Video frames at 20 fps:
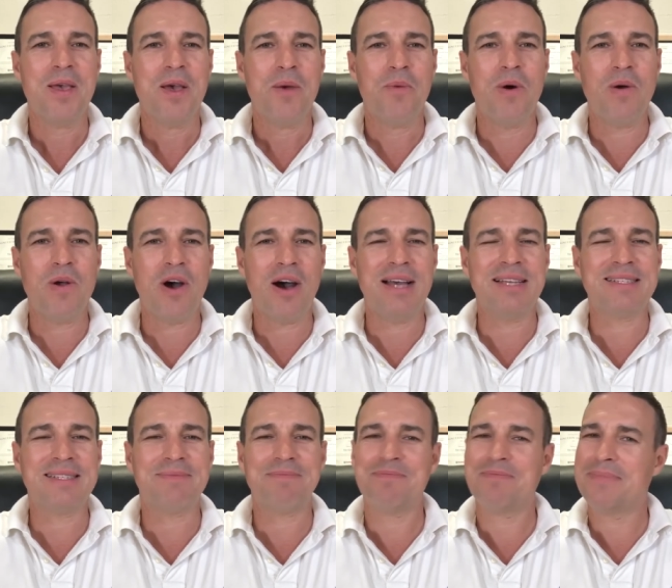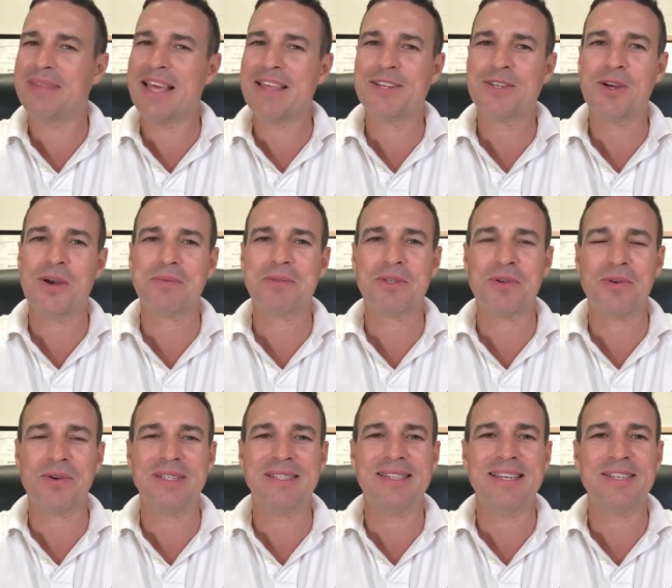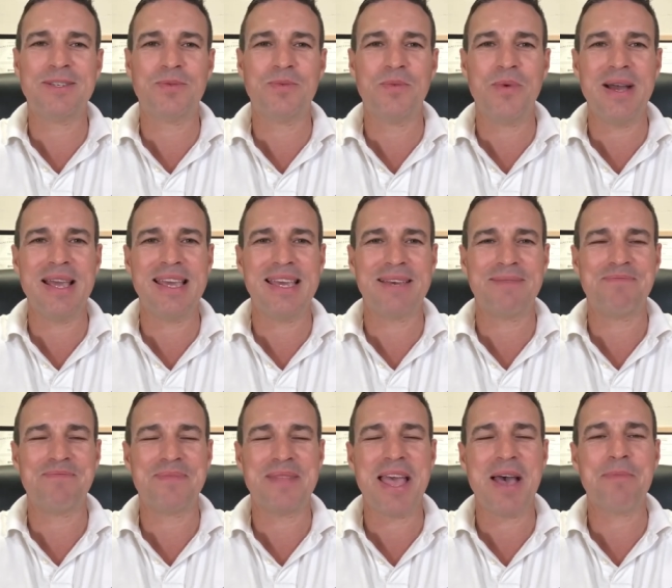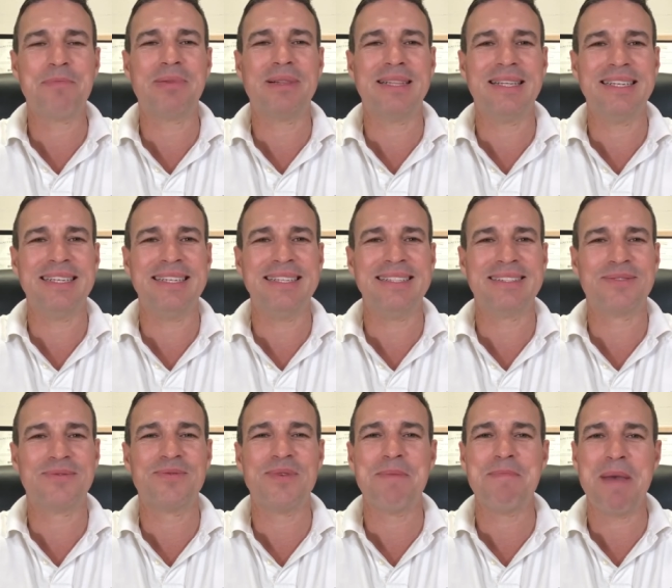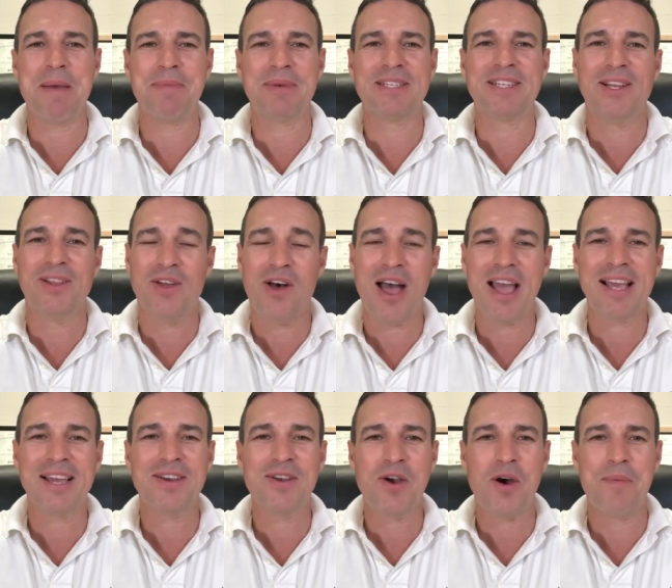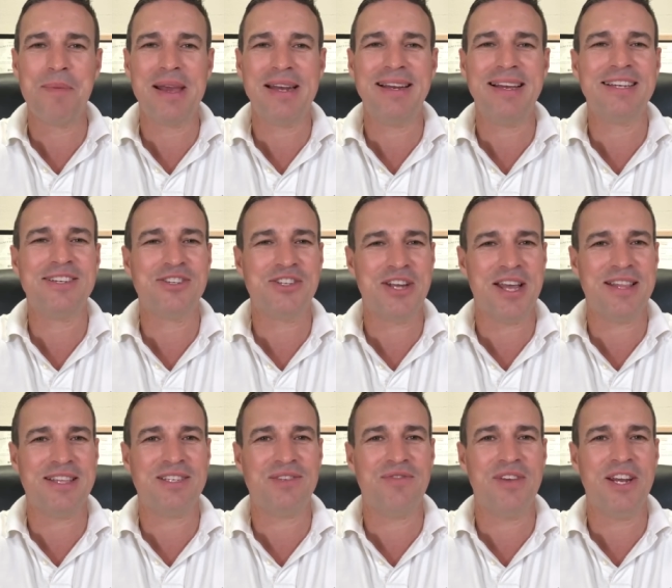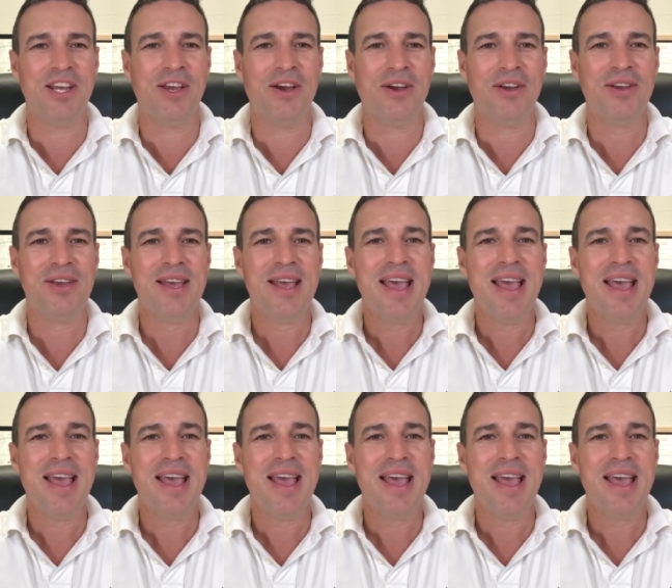Well, guys, they're the top stories this week. Now, please remember to like, comment, and share this video.